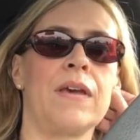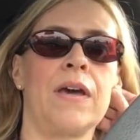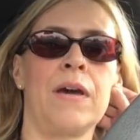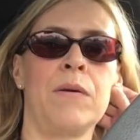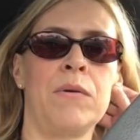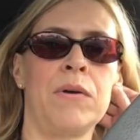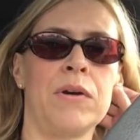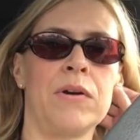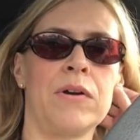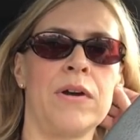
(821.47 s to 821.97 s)

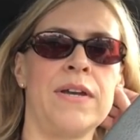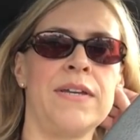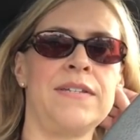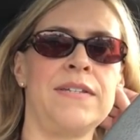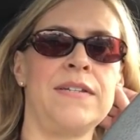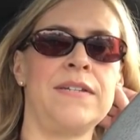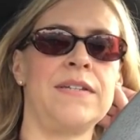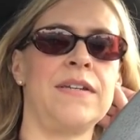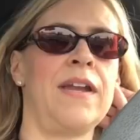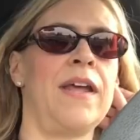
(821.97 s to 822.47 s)
I went
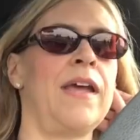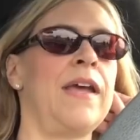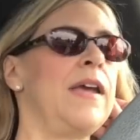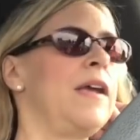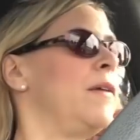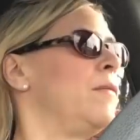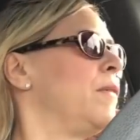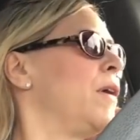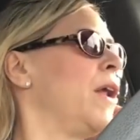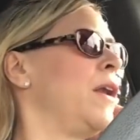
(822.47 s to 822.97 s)
crazy
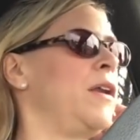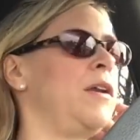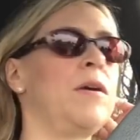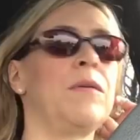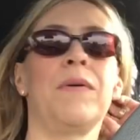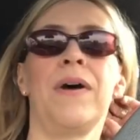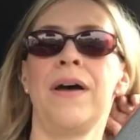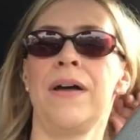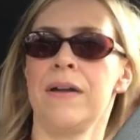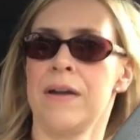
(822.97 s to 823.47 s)
today, and you
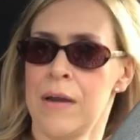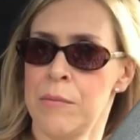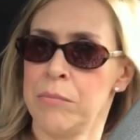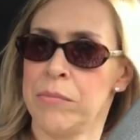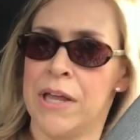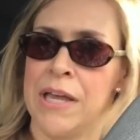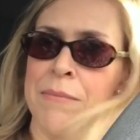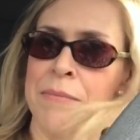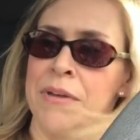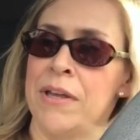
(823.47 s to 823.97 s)
know what? I'm
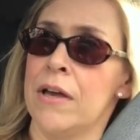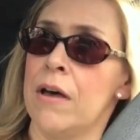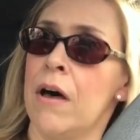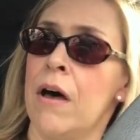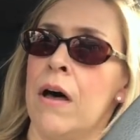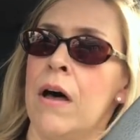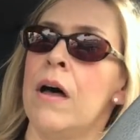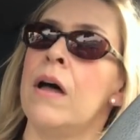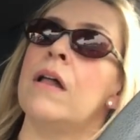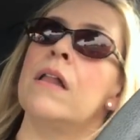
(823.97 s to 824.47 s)
blaming it
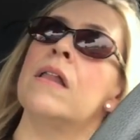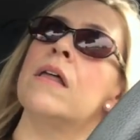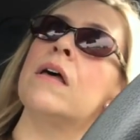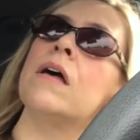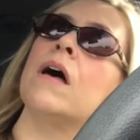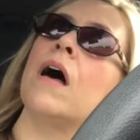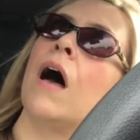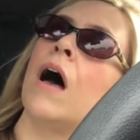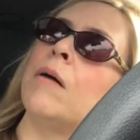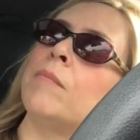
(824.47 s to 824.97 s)
all
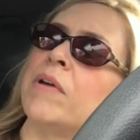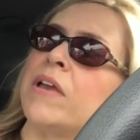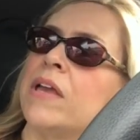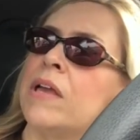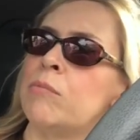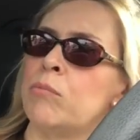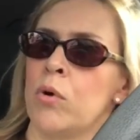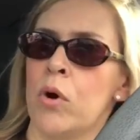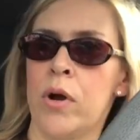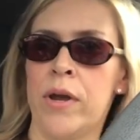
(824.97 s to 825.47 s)
on my
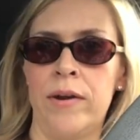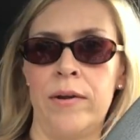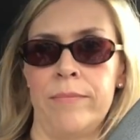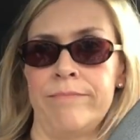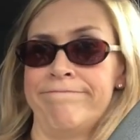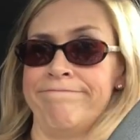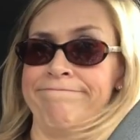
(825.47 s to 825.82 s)
hemorrhoid.